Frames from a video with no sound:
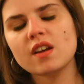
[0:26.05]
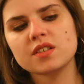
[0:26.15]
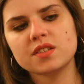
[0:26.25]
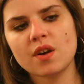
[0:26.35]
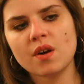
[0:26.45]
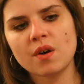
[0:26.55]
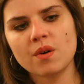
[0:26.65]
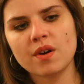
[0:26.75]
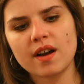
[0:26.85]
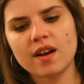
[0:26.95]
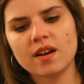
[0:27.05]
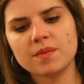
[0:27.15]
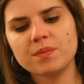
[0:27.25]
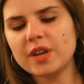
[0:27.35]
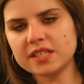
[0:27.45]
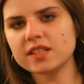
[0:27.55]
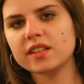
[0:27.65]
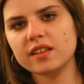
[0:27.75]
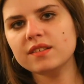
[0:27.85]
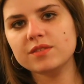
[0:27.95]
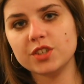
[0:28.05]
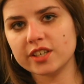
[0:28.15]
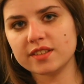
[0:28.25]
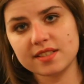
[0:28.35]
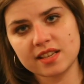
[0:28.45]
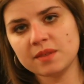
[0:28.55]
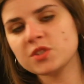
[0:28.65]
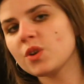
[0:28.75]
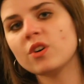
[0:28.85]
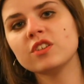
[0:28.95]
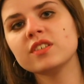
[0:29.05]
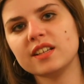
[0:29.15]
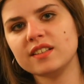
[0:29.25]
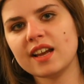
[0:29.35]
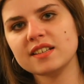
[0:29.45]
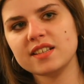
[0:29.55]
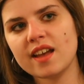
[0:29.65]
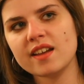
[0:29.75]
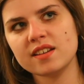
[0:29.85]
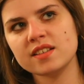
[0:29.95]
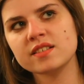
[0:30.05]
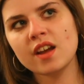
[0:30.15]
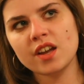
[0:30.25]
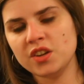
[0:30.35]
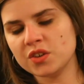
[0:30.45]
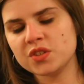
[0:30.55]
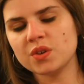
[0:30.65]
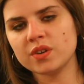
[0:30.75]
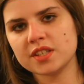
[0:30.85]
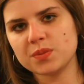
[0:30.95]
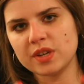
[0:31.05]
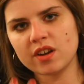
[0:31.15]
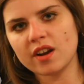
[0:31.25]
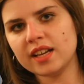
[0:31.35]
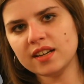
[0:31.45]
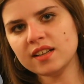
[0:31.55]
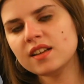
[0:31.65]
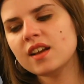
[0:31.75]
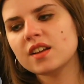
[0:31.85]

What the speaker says: So basically, you're the same soul, and the idea is your soul gets reincarnated.